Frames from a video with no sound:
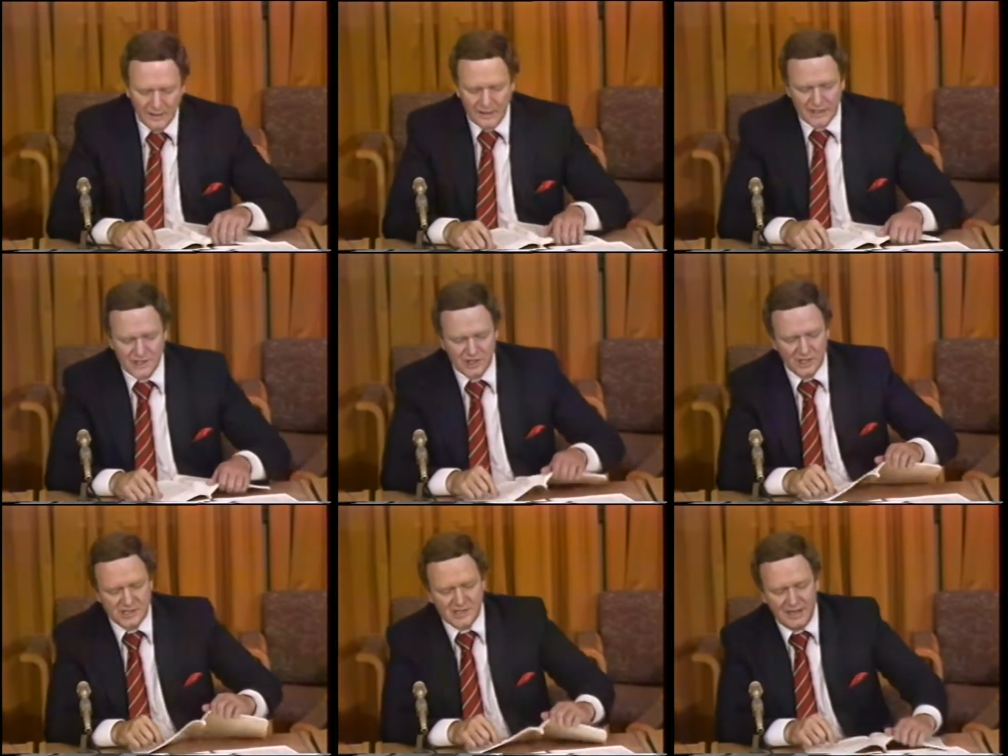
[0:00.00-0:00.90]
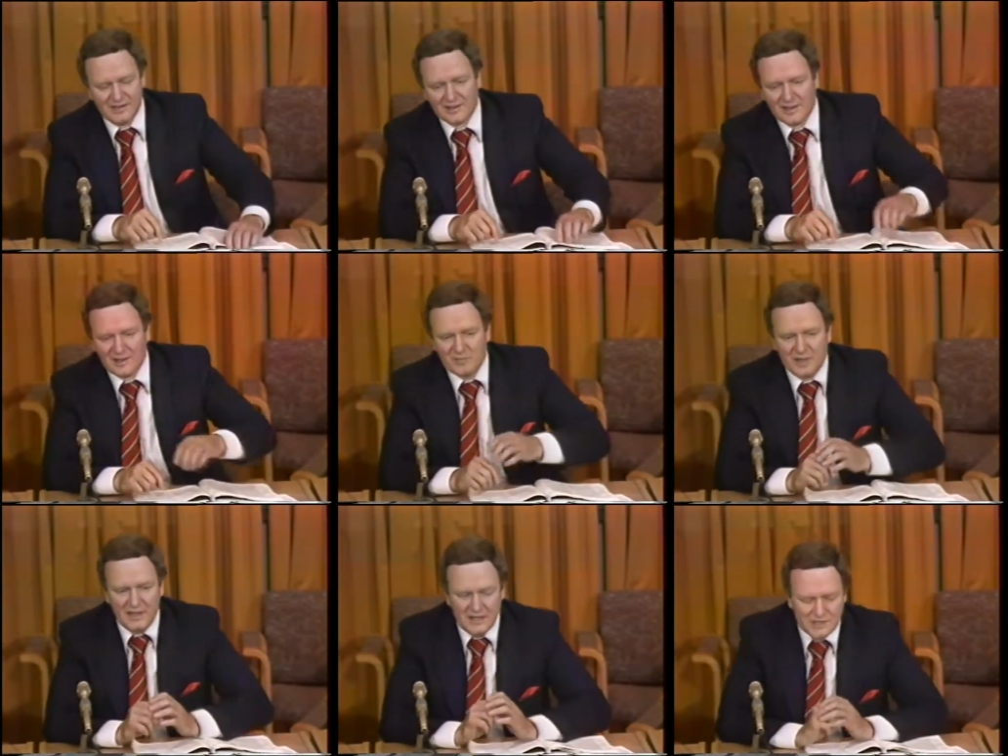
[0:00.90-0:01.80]
I should say that on
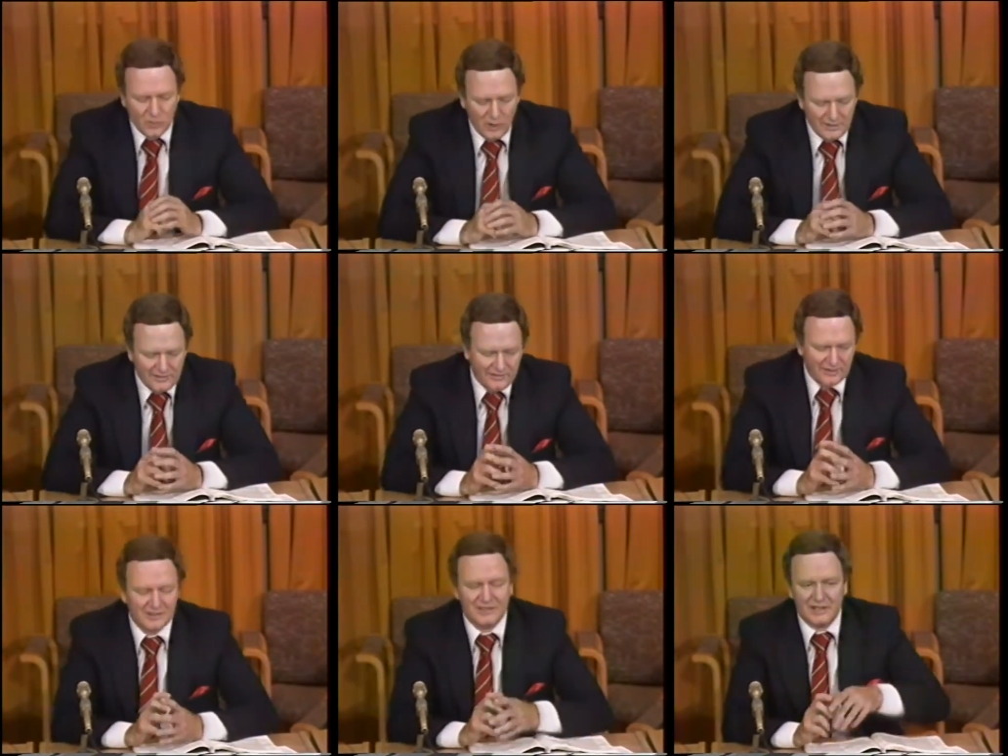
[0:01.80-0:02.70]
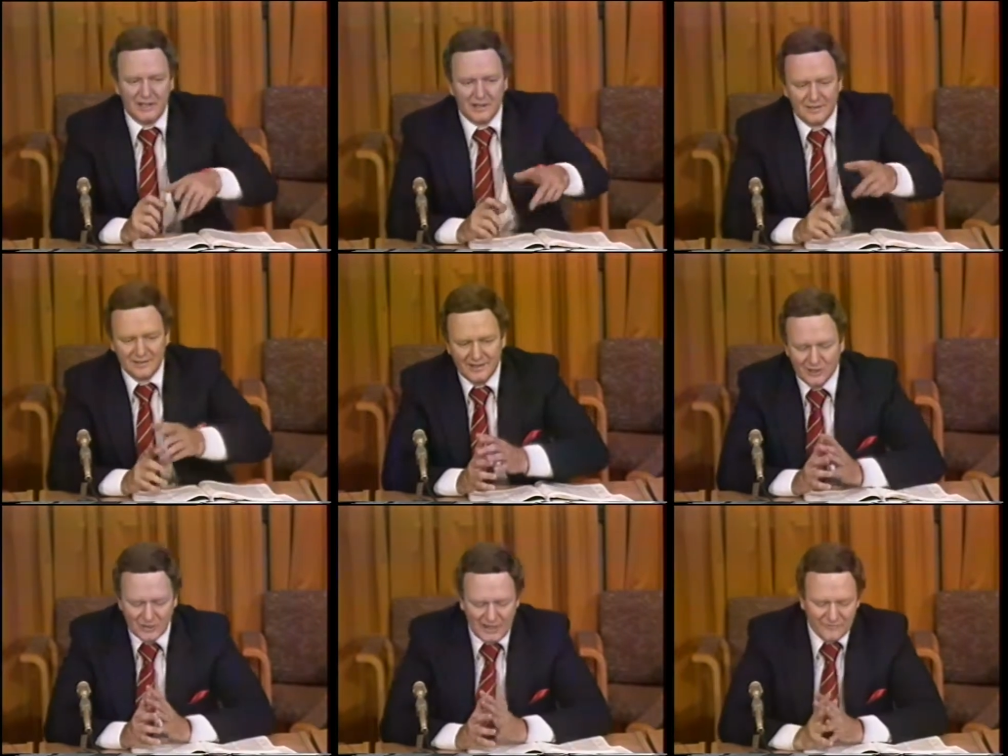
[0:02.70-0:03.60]
page 113, and you
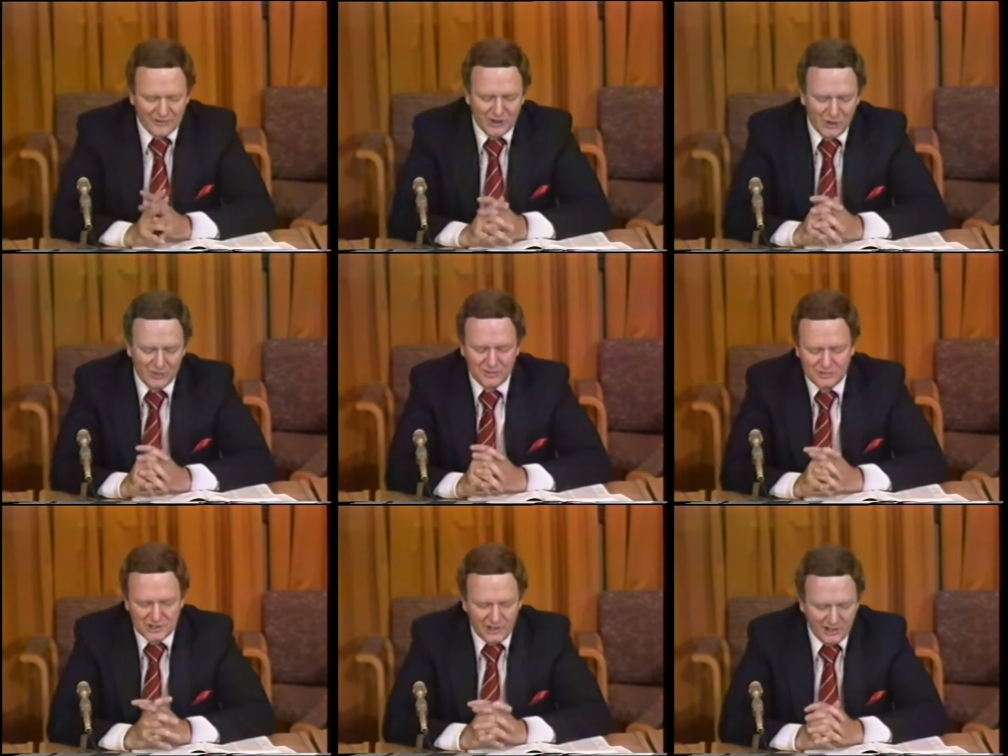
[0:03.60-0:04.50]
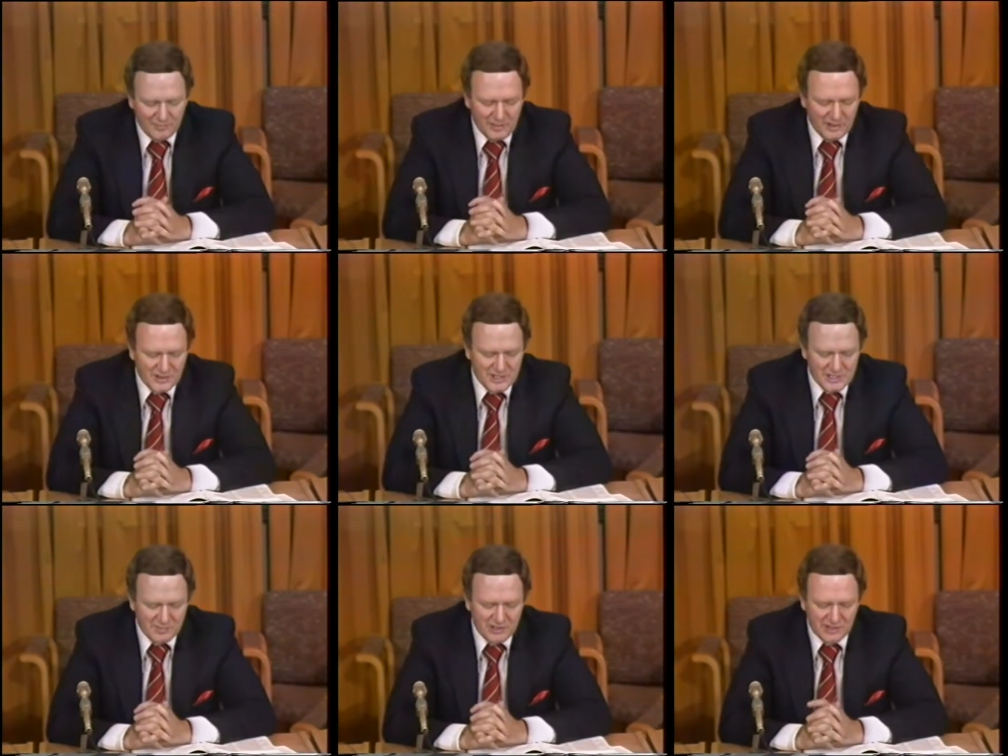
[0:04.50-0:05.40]
don't have to go to John
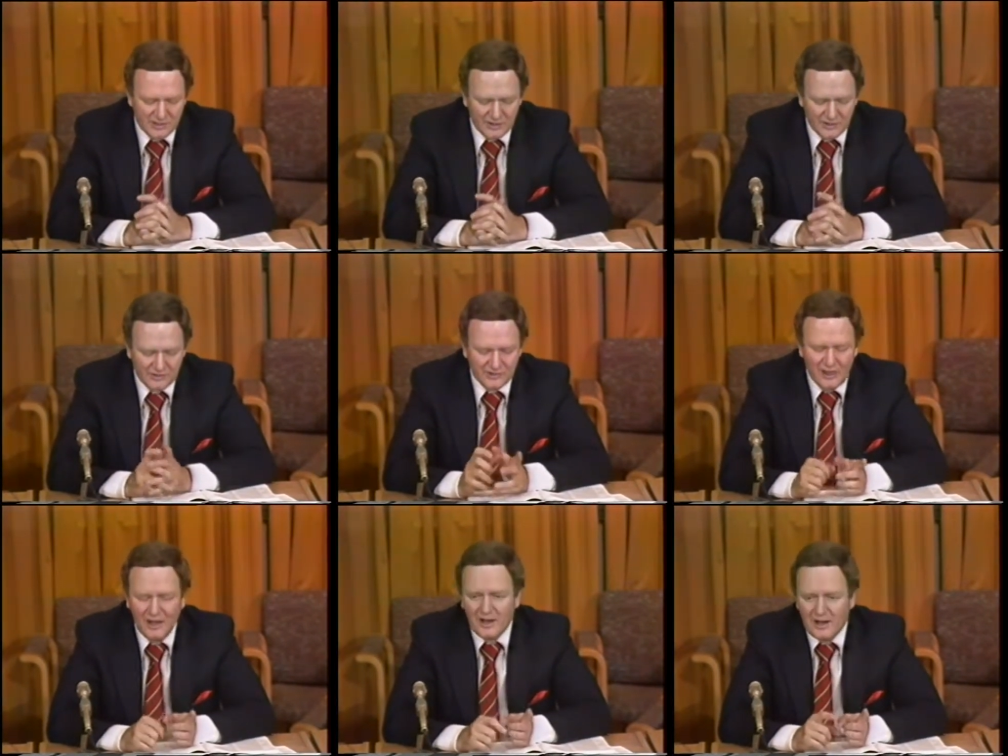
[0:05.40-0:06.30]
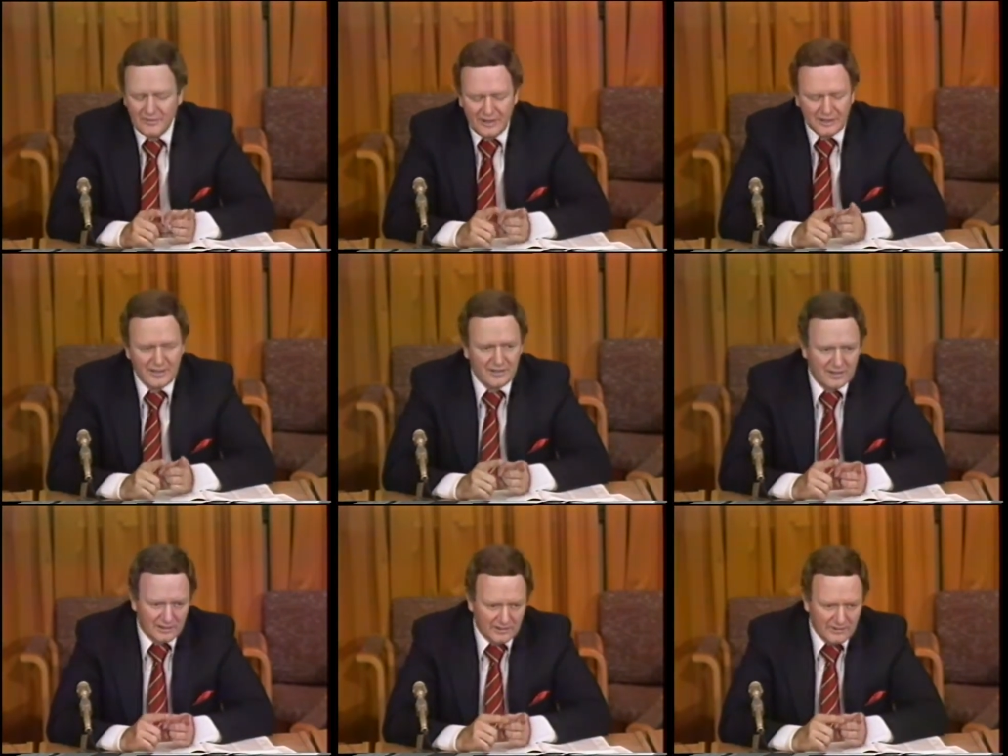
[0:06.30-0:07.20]
Pearson's materials, I think in
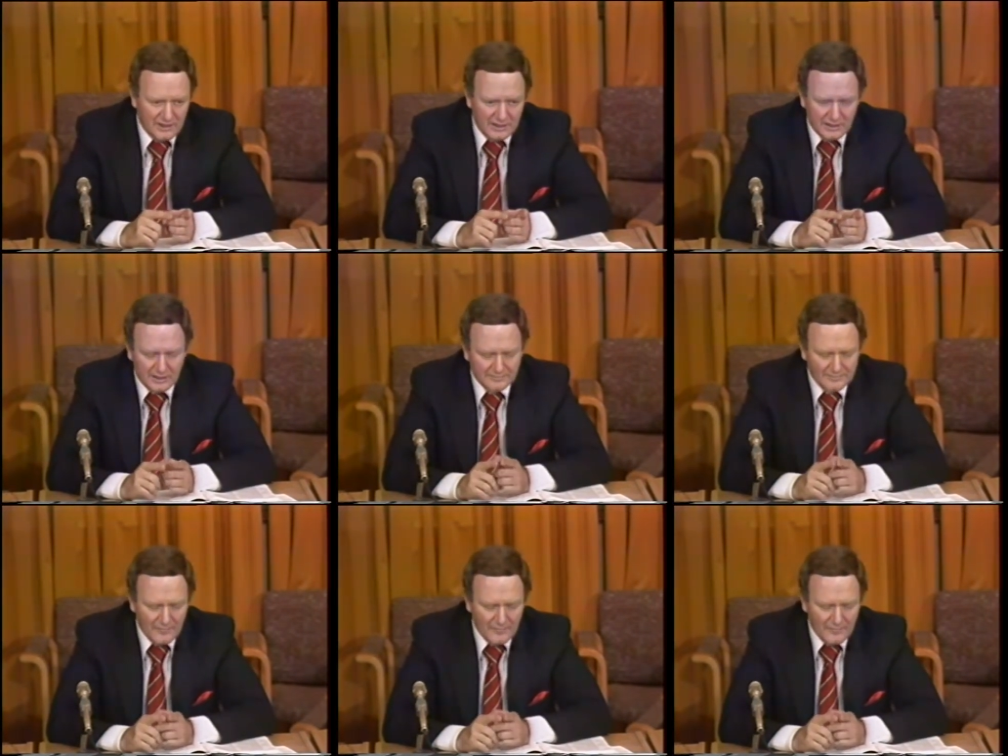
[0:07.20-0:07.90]
uh, the uh,